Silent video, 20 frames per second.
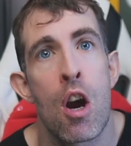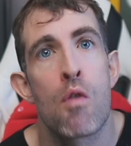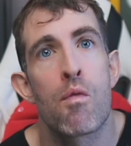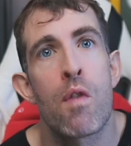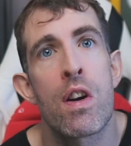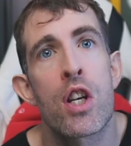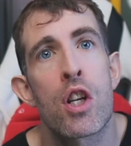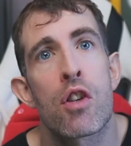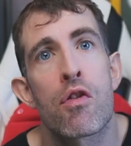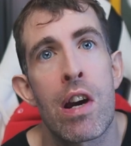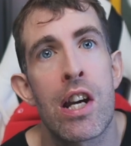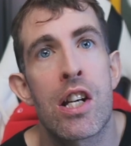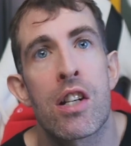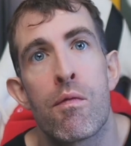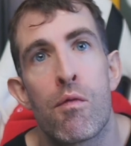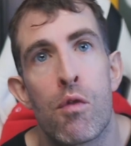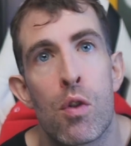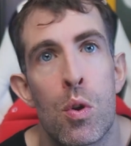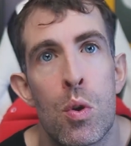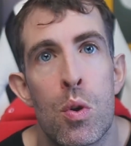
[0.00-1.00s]
registration
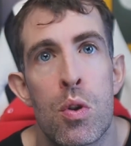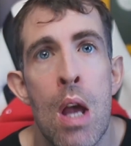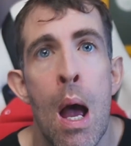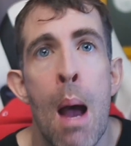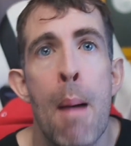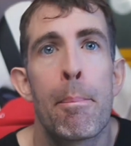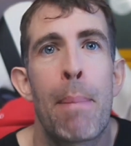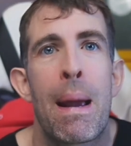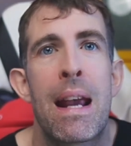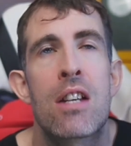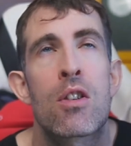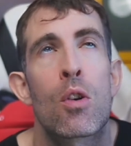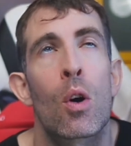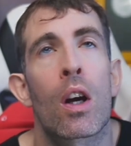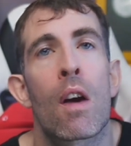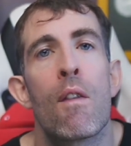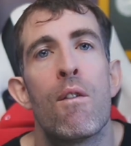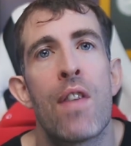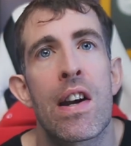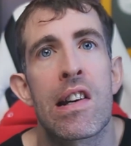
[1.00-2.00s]
rules based on
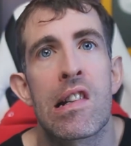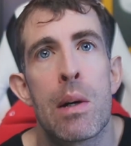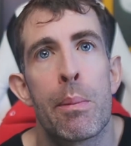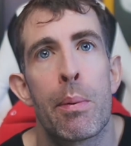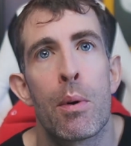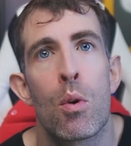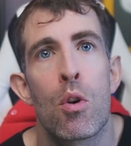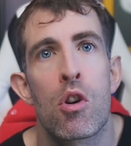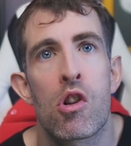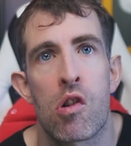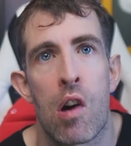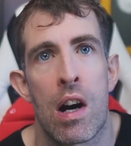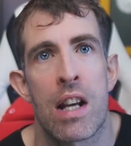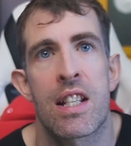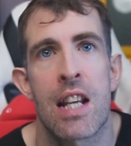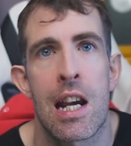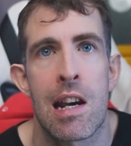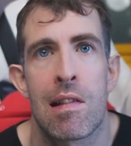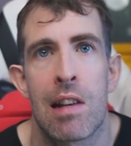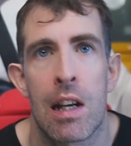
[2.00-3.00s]
configurable
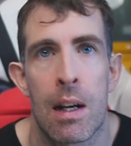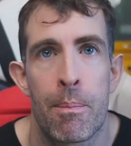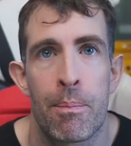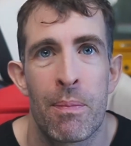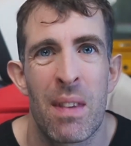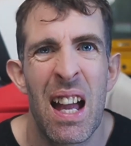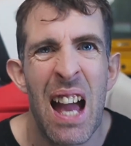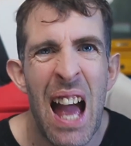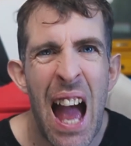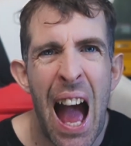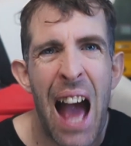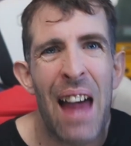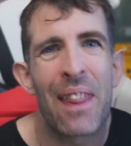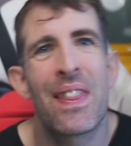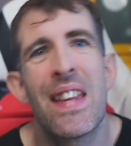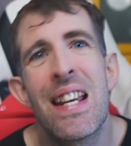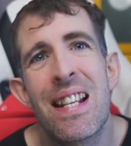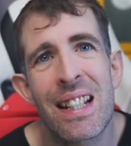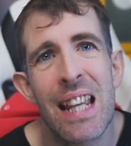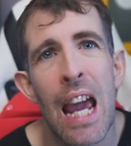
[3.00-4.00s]
criteria. And
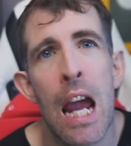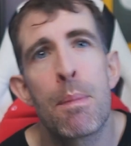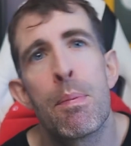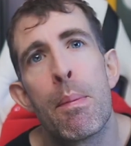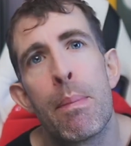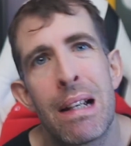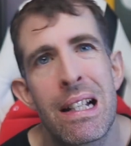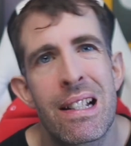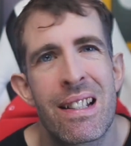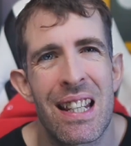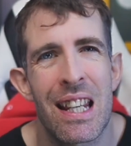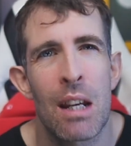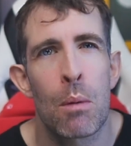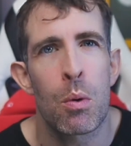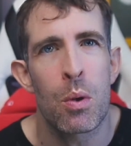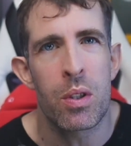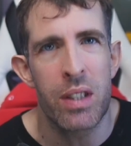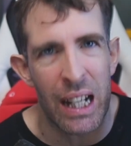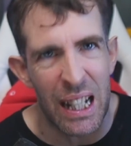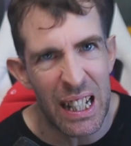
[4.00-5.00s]
this capability will
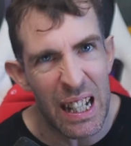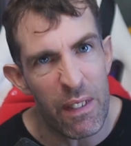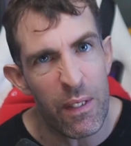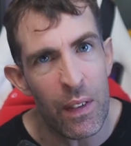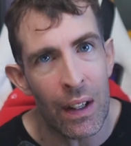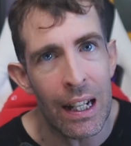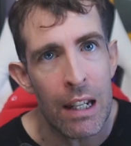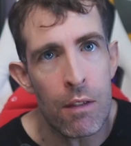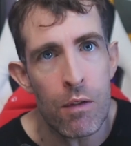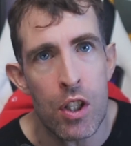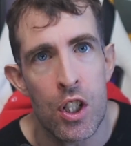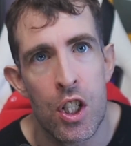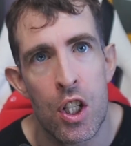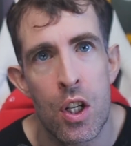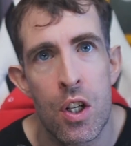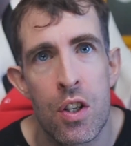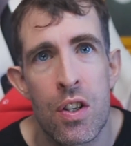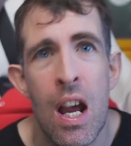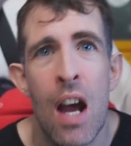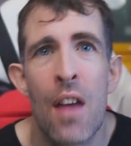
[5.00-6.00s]
significantly reduce
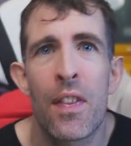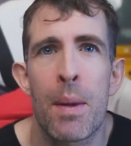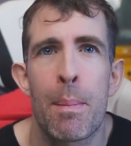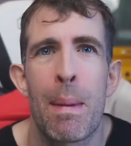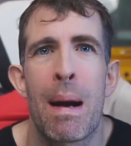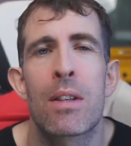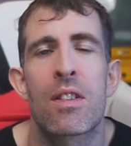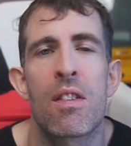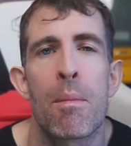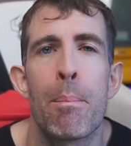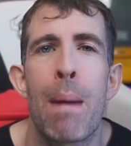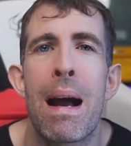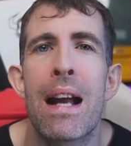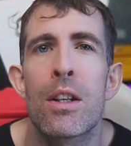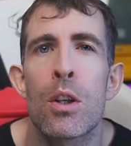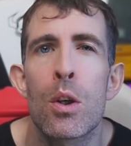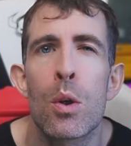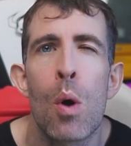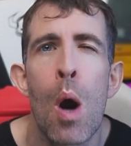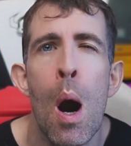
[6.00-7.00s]
the amount of
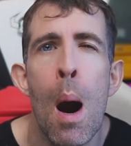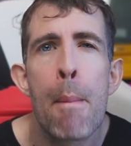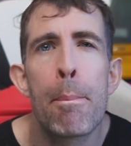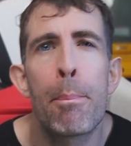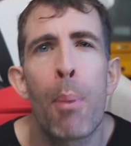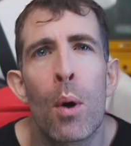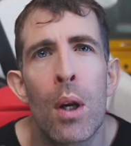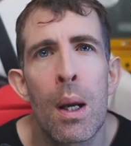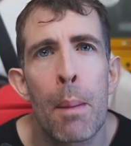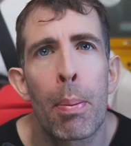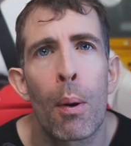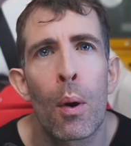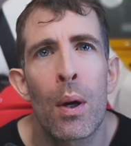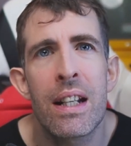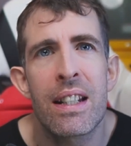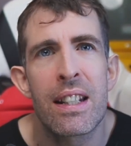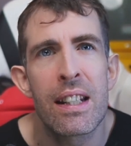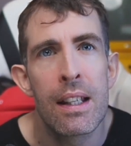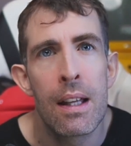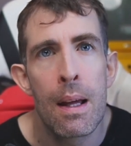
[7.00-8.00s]
manual, boilerplate,
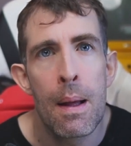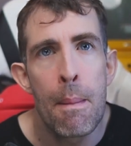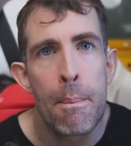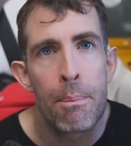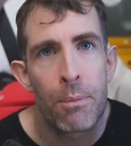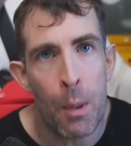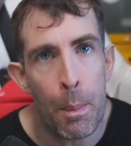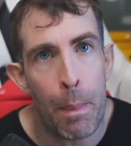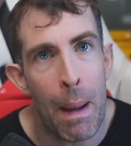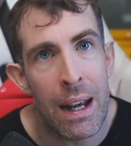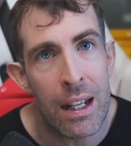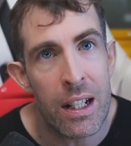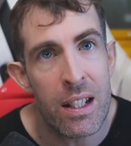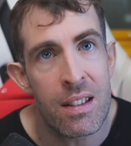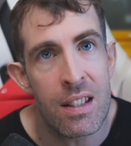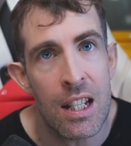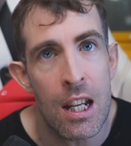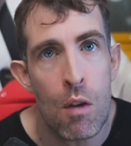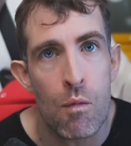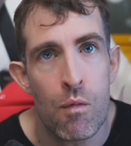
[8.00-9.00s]

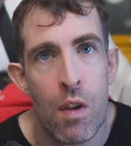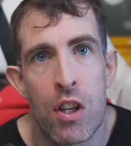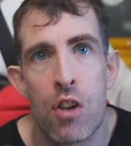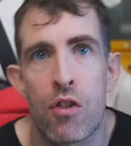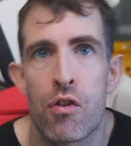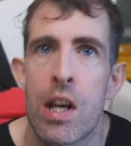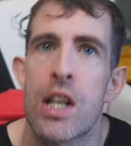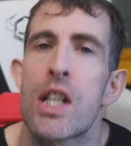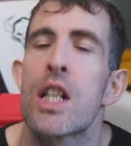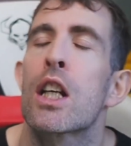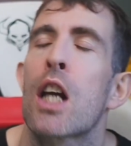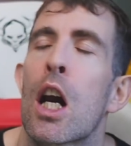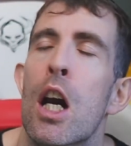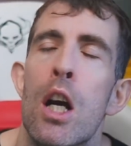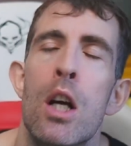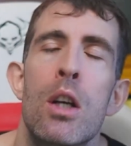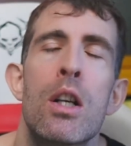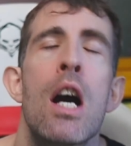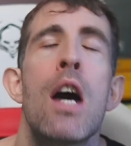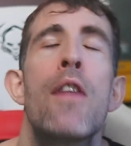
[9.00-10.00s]
dependency registration
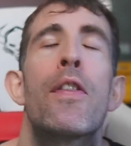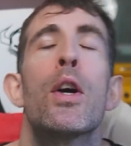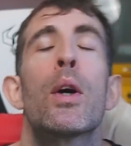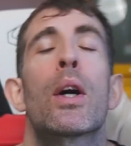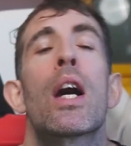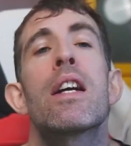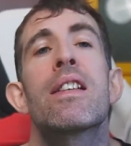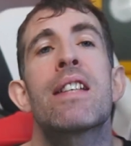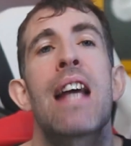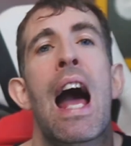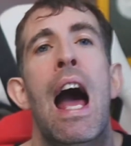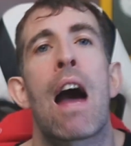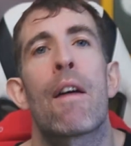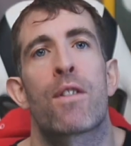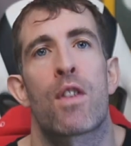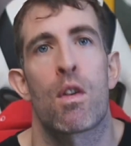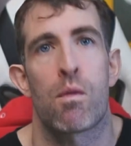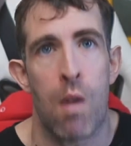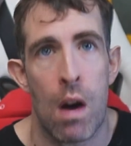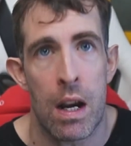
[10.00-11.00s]
code that you're going to have to
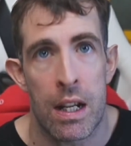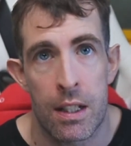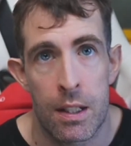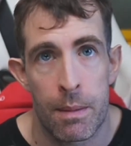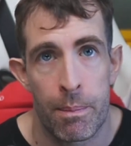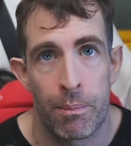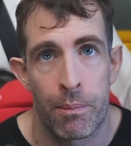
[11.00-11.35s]
write.